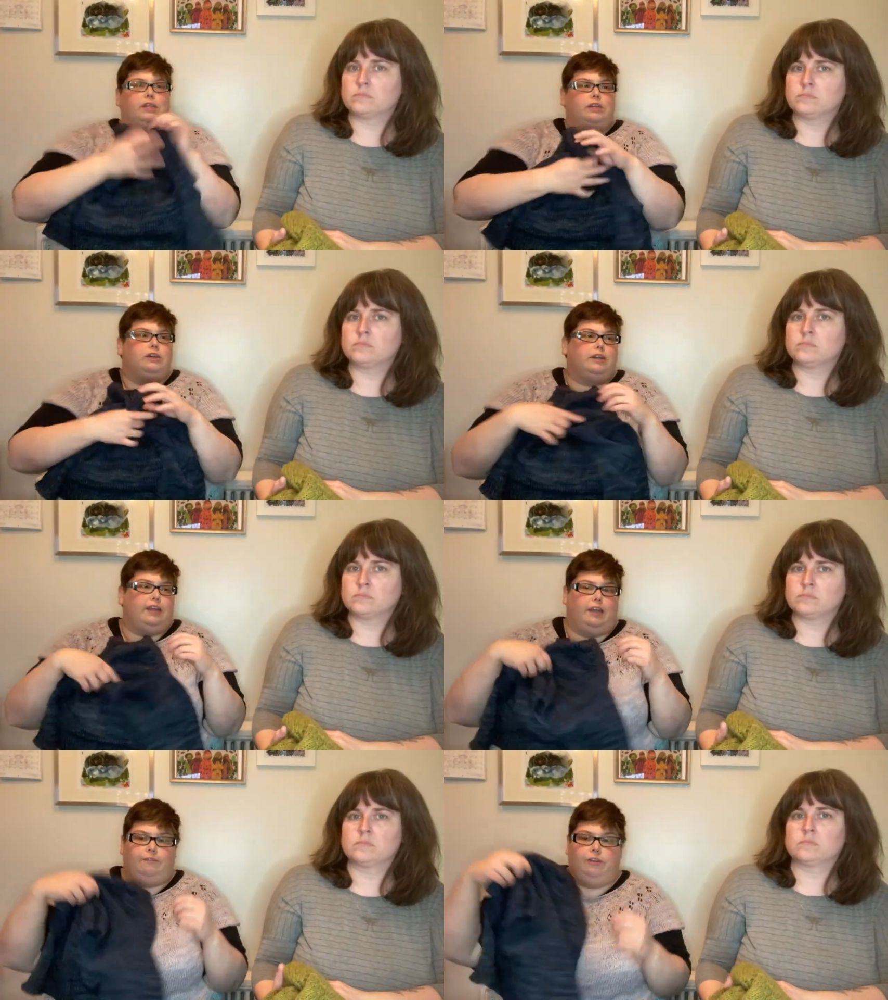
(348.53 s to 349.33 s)
Speaker 1: good
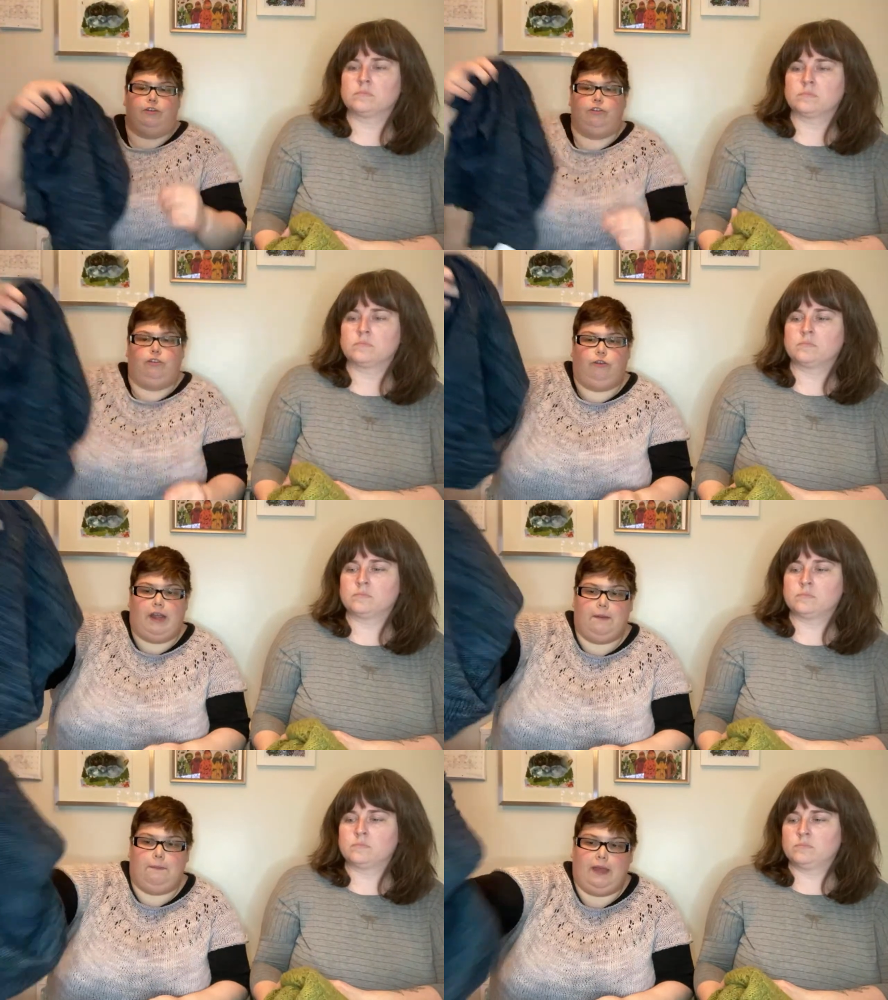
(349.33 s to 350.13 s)
if you're
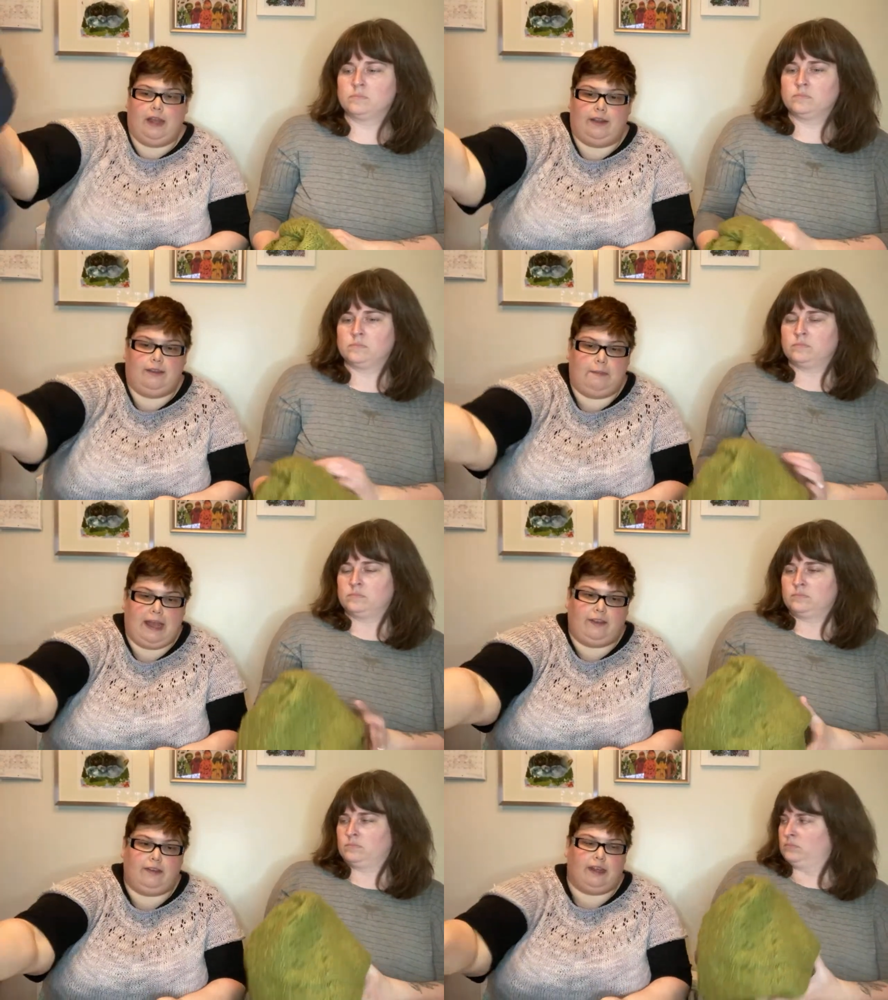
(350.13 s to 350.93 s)
trying to be in a
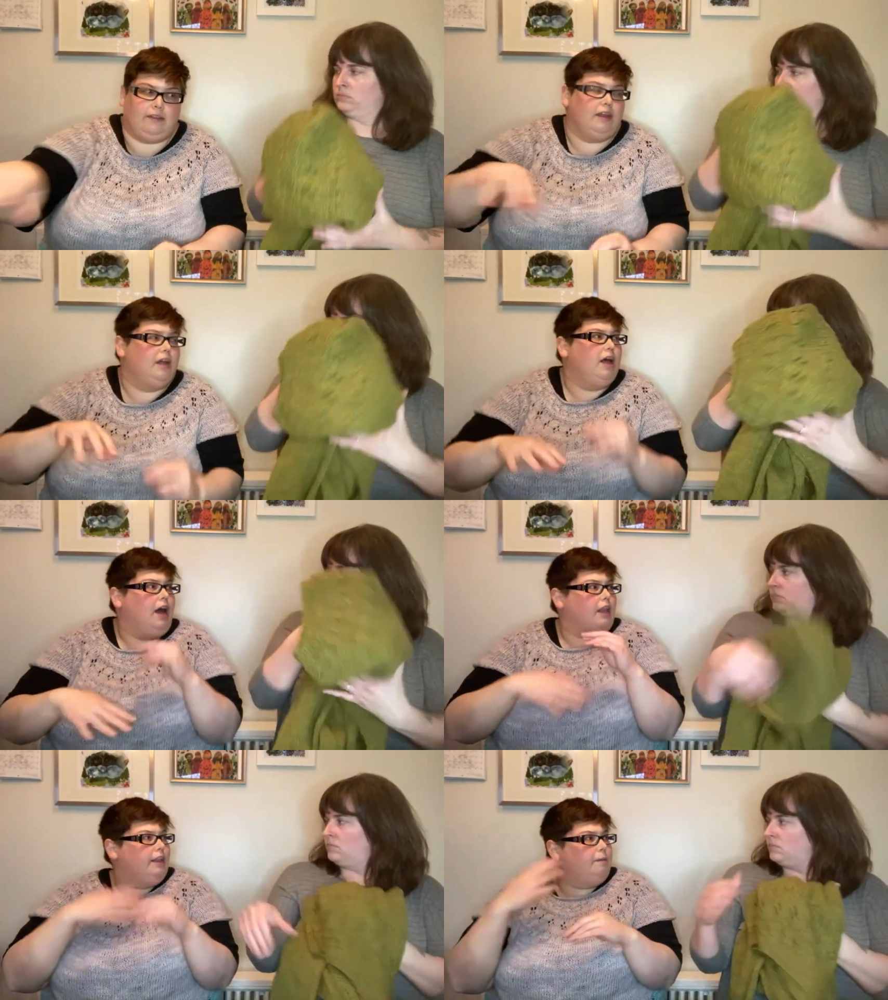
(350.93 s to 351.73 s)
space that's
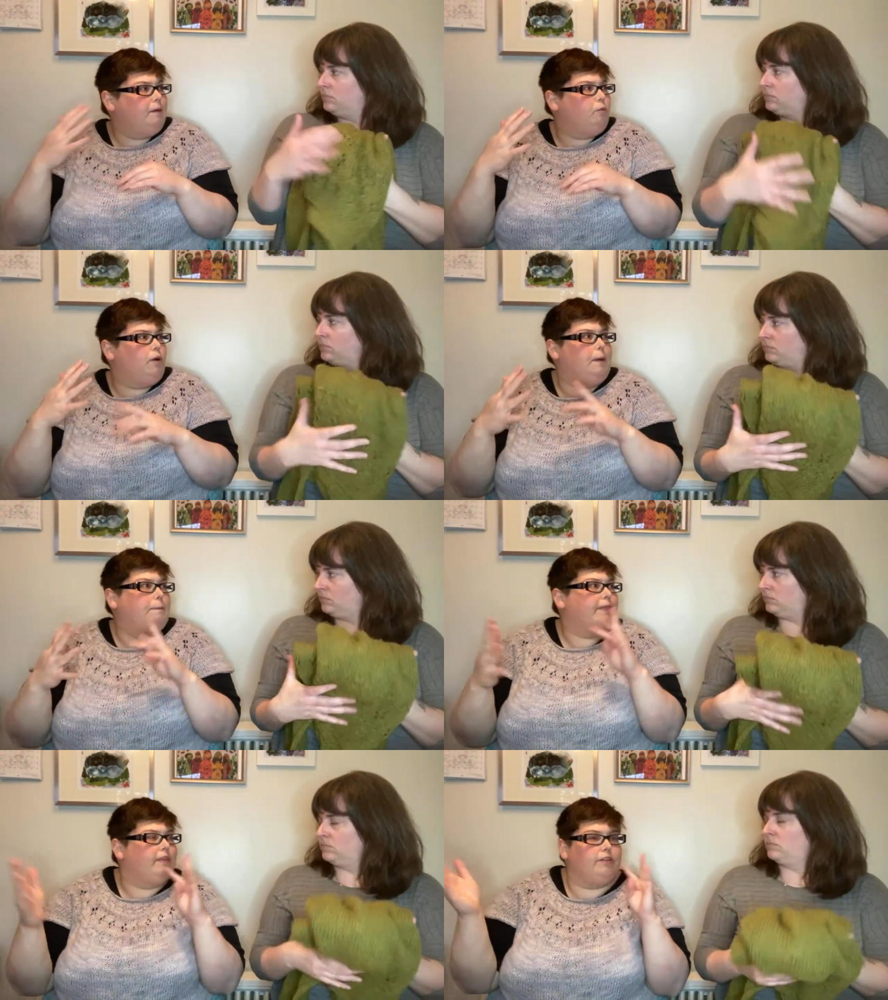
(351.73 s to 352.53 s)
a little bit warm,
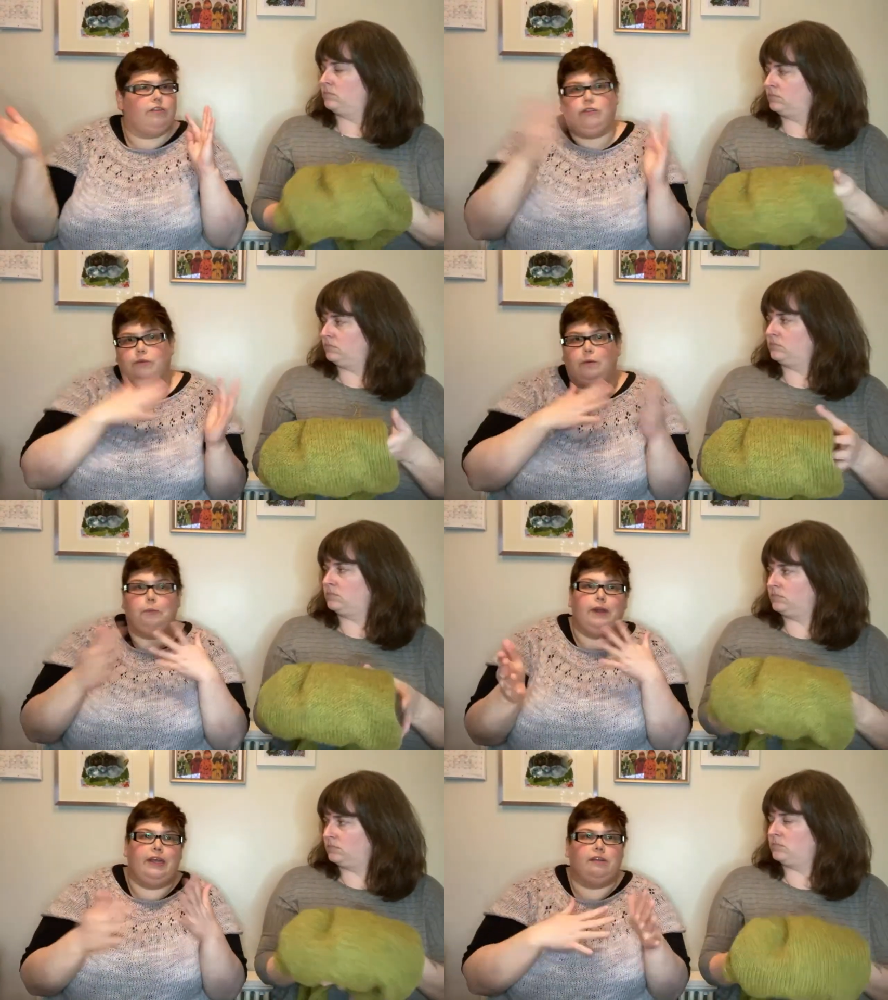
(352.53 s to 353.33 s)
but then there's also a
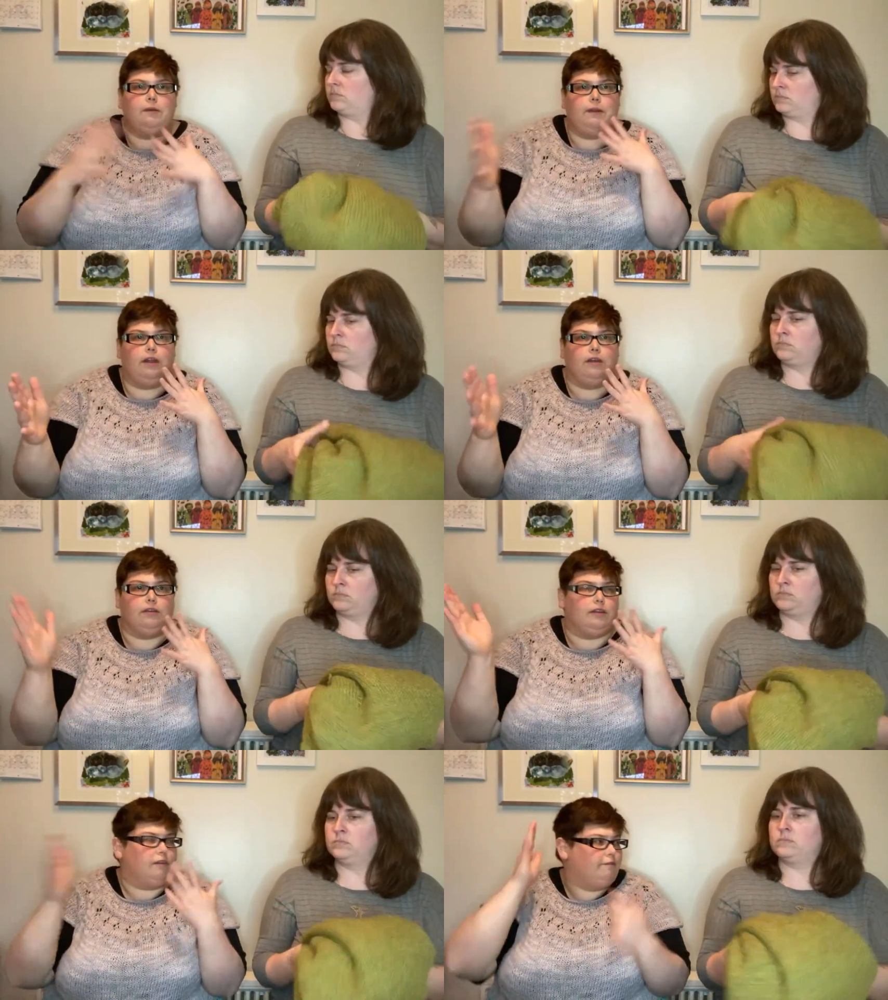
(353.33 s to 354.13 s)
breeze. Maybe mm-hmm.
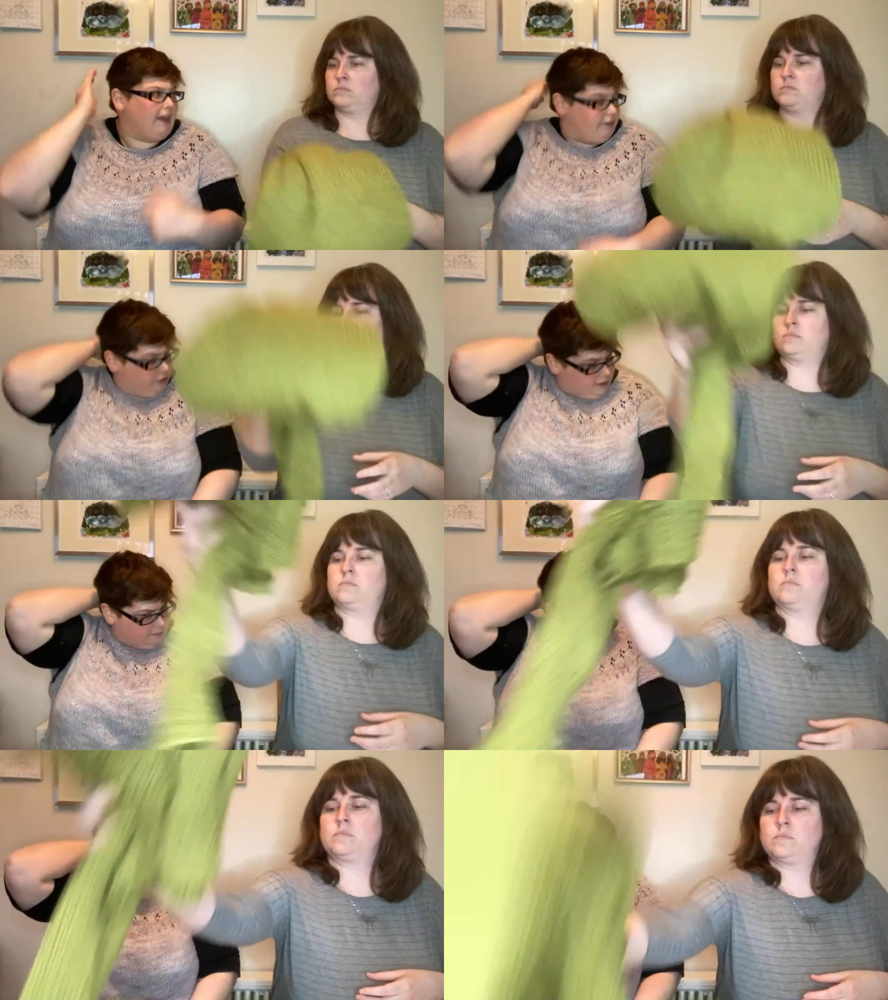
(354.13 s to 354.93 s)
there's a vent or
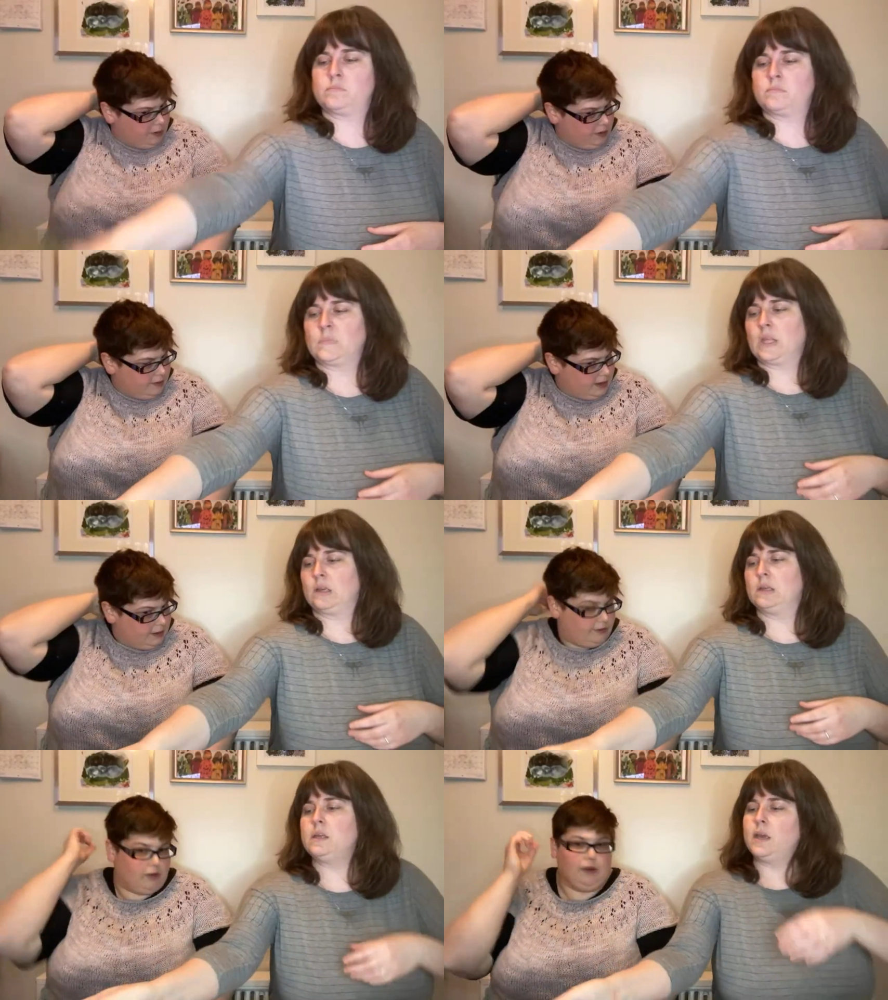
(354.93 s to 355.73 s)
something near where you're
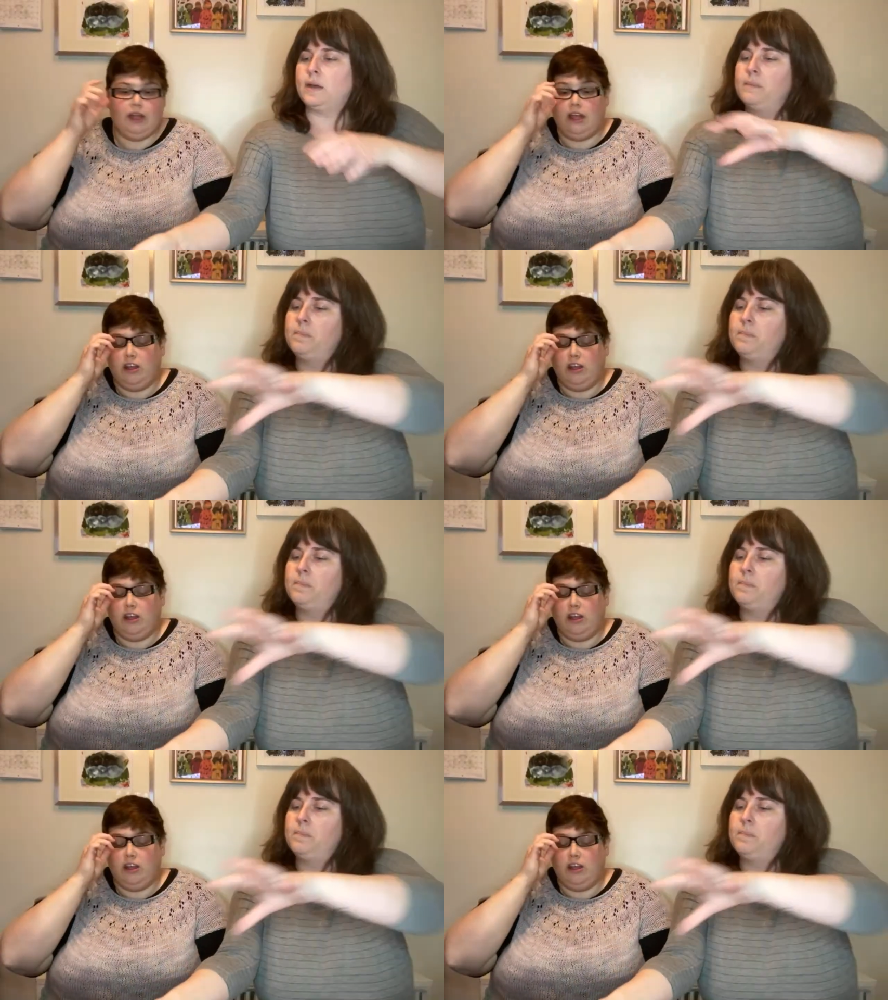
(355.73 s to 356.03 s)
sitting. So, yeah.